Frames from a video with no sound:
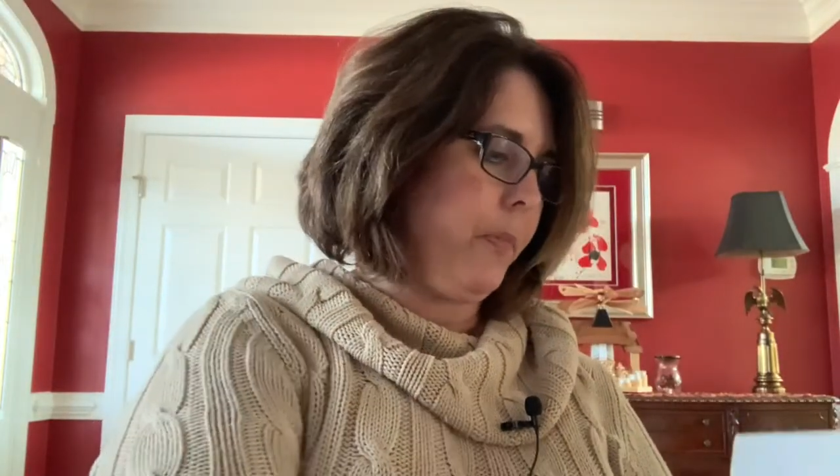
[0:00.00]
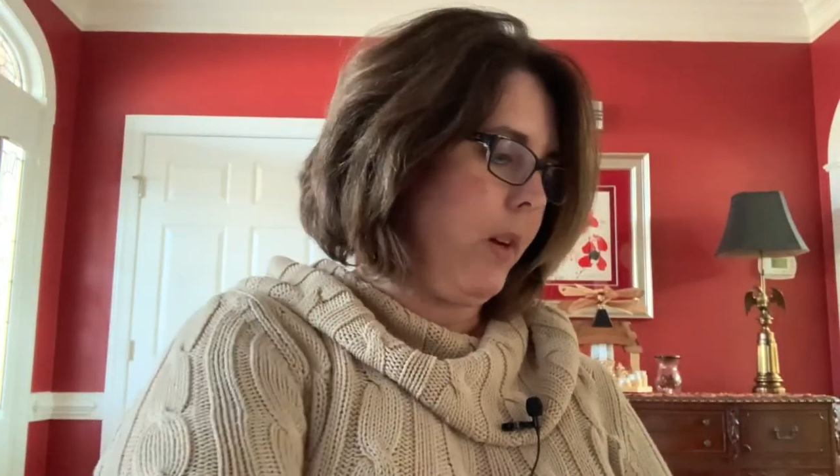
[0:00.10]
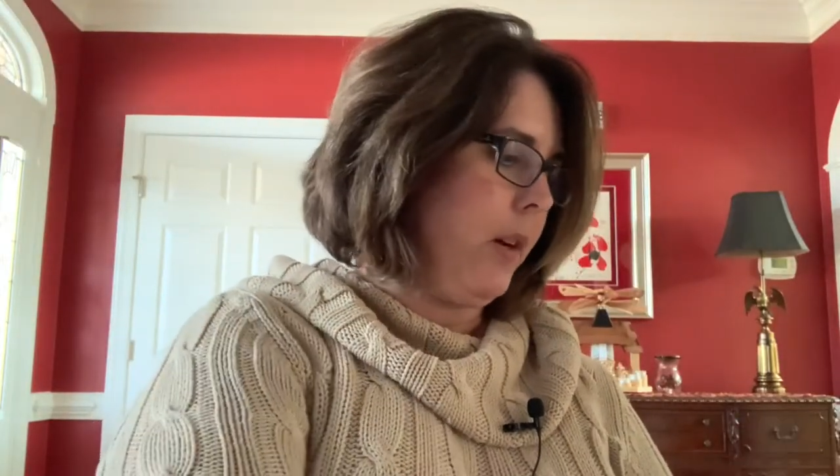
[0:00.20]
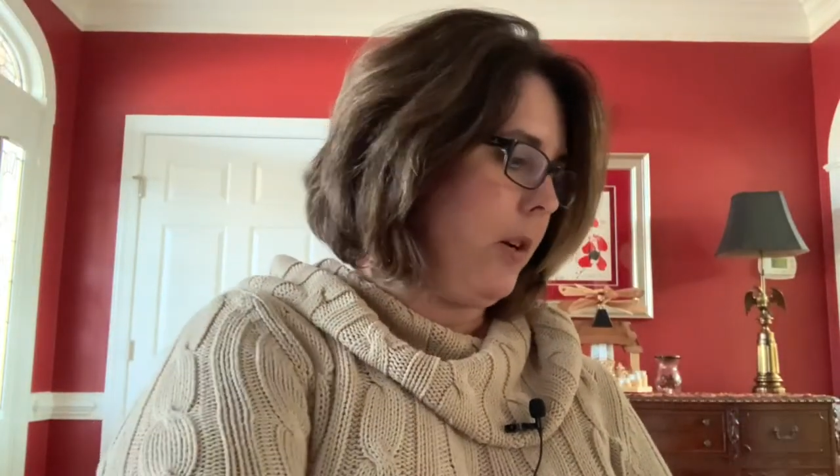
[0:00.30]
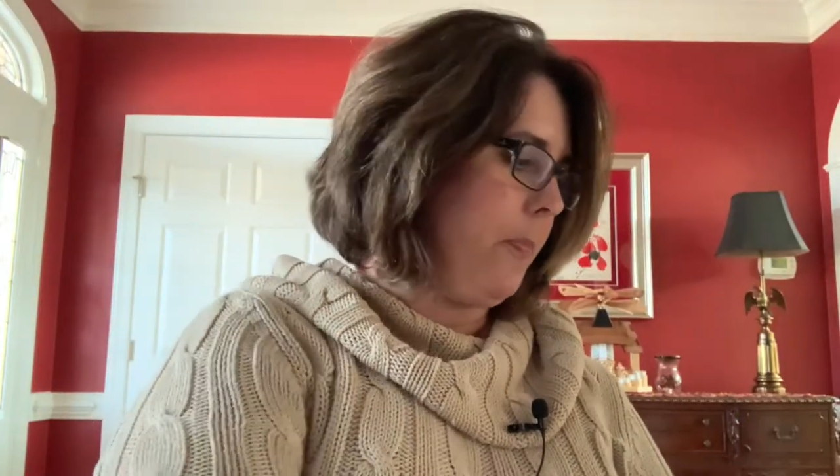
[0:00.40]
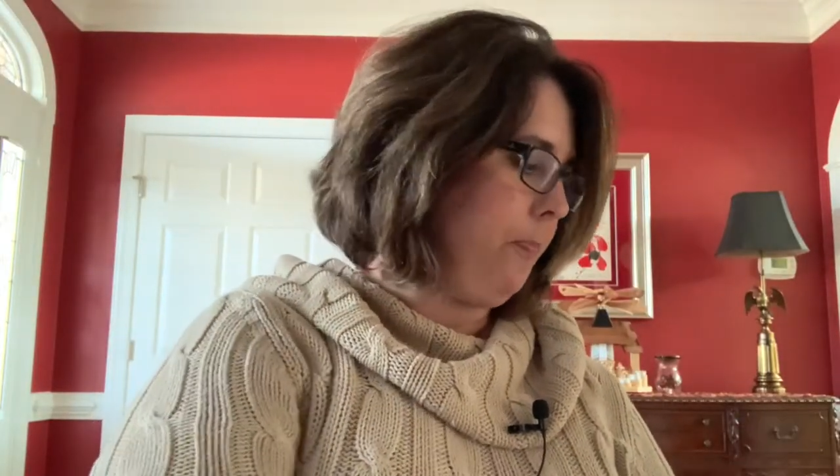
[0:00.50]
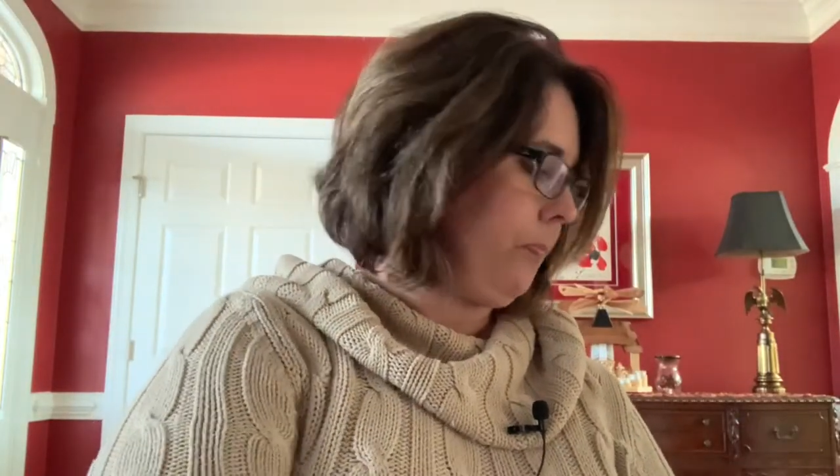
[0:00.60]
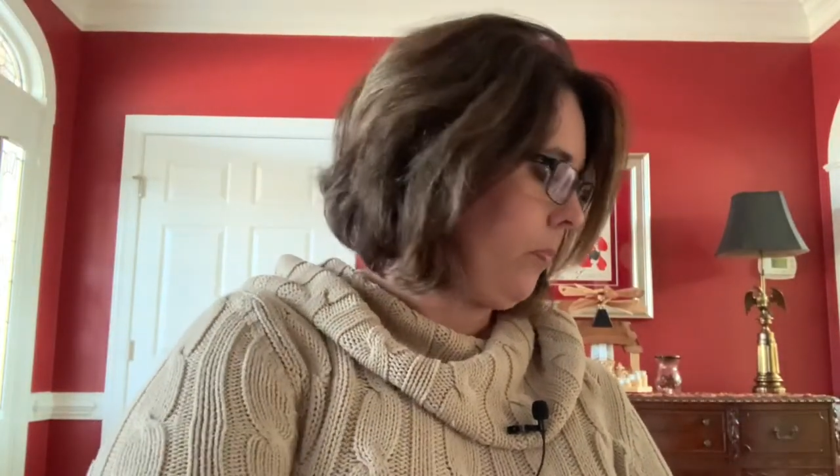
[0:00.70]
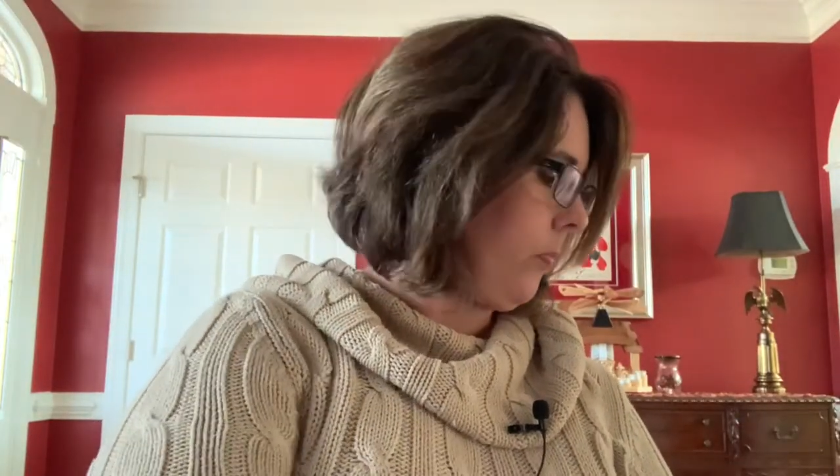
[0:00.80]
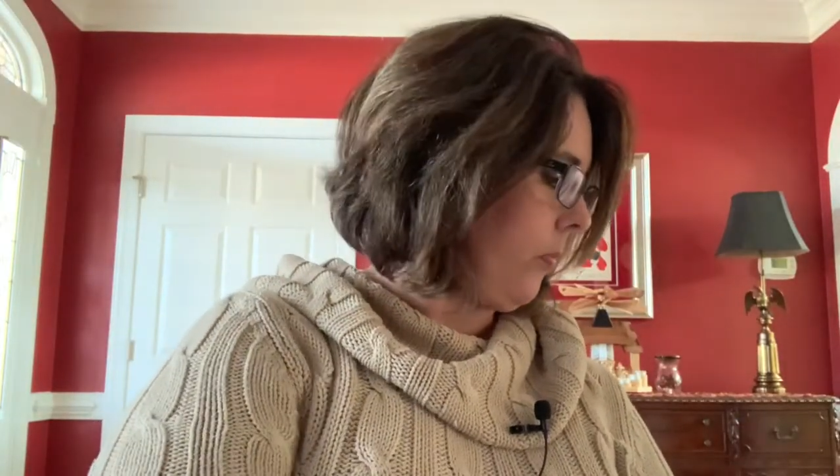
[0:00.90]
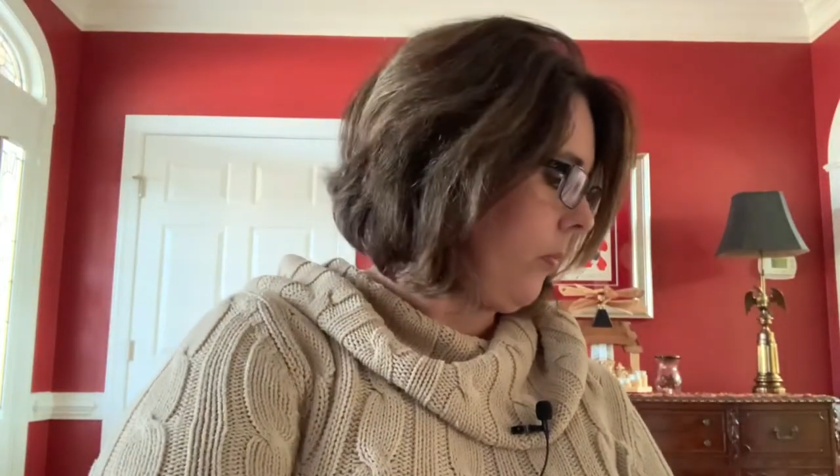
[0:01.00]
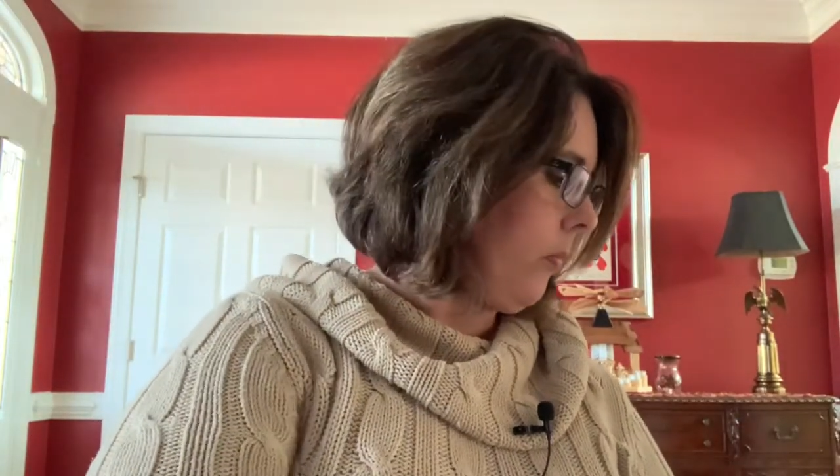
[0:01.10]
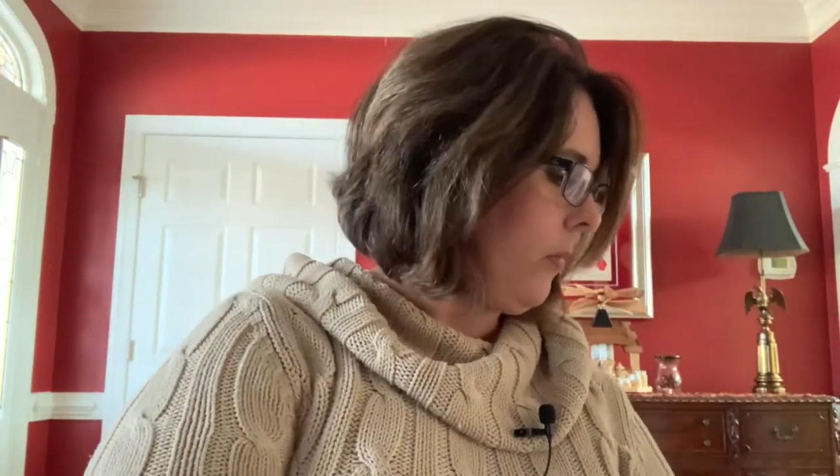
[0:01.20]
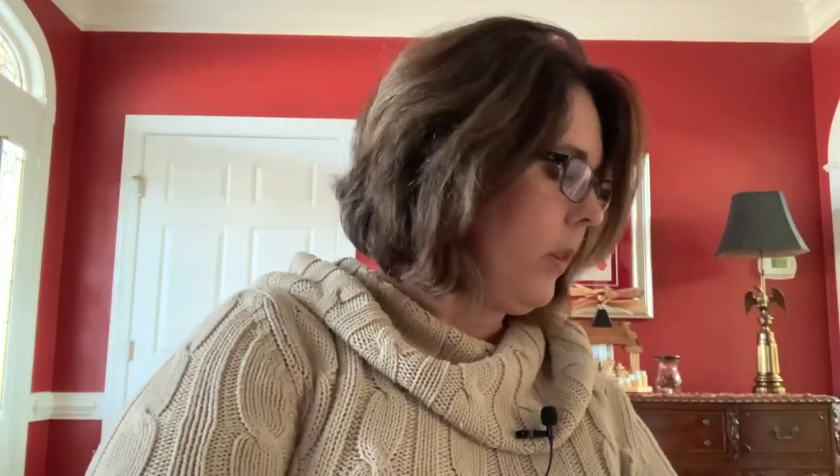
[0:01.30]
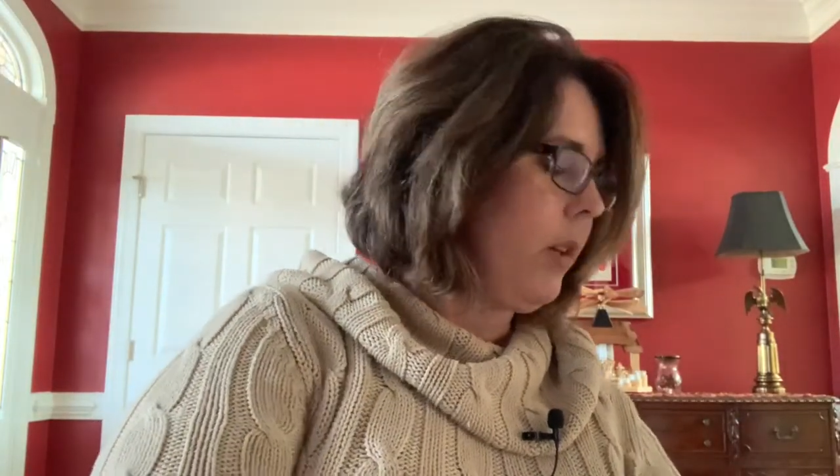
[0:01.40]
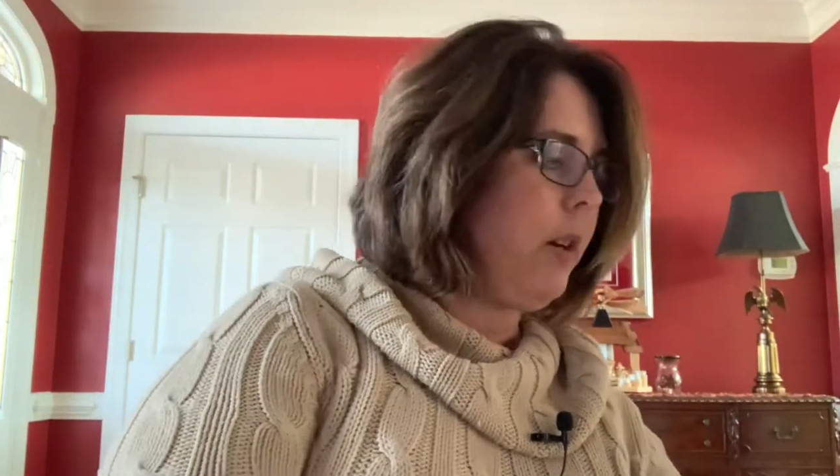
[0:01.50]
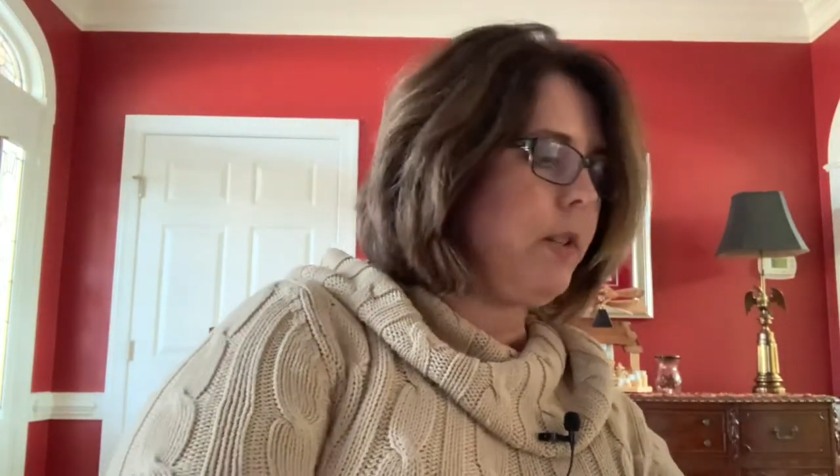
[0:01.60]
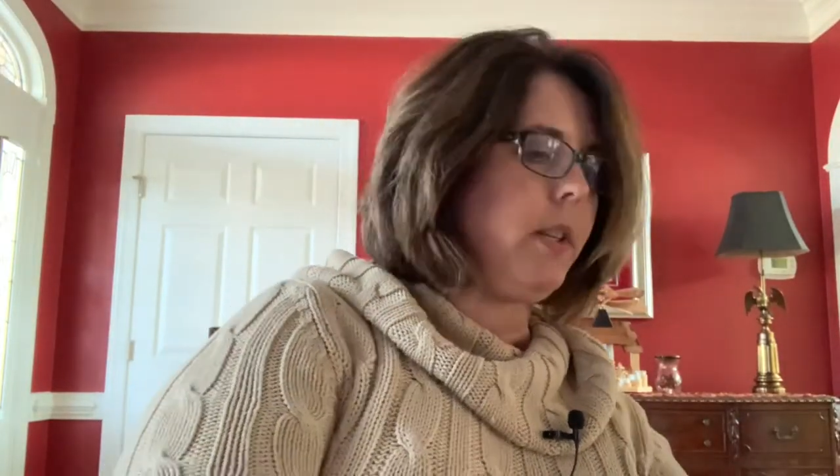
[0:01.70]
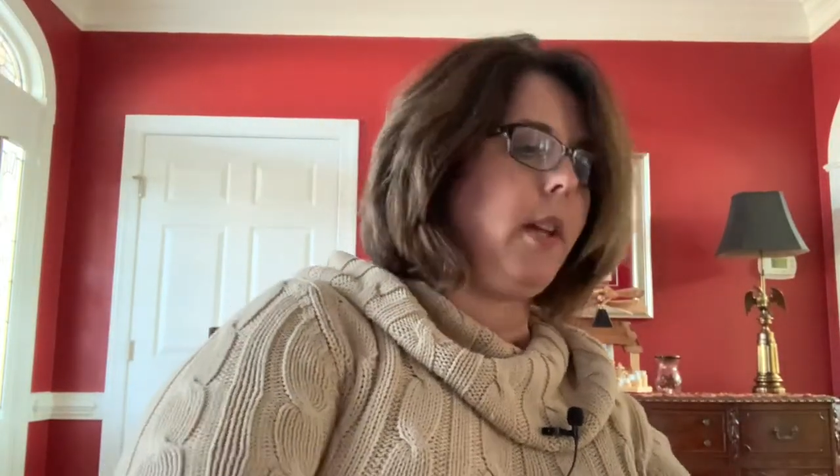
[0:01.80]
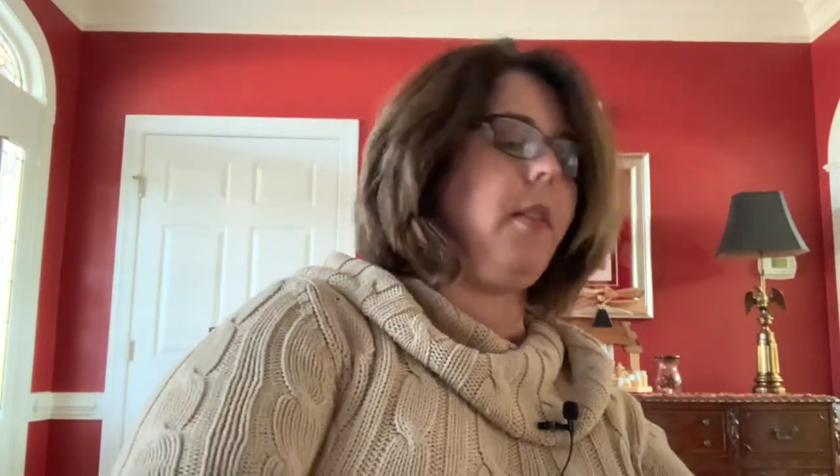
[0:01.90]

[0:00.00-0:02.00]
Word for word: Um, Here's another